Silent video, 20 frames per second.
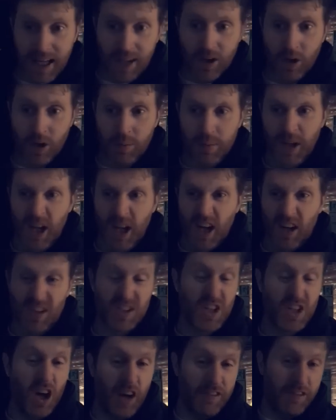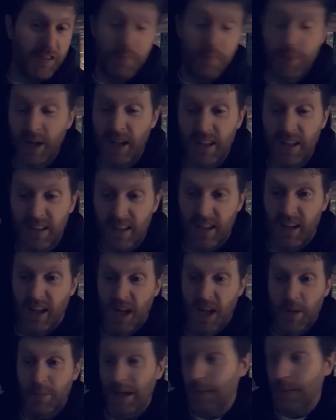and makeup, because God forbid
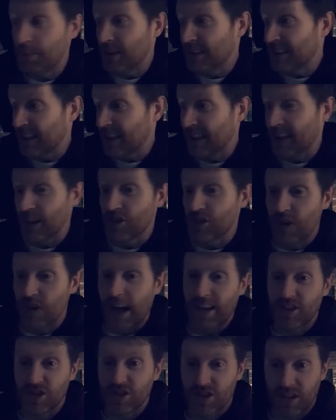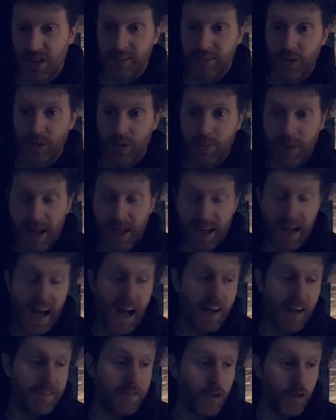the people would think you dragged yourself out of bed at
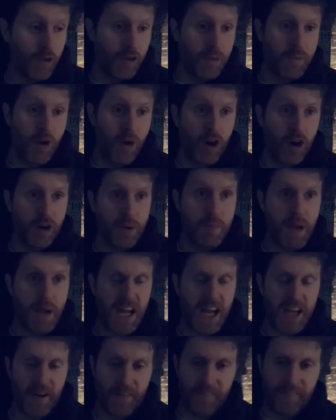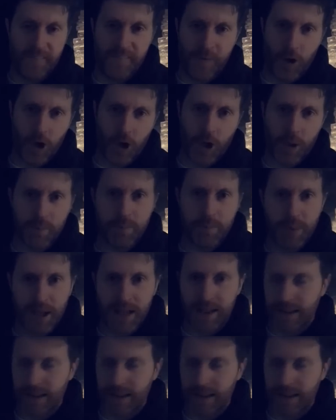4:30 in the morning to pay your fucking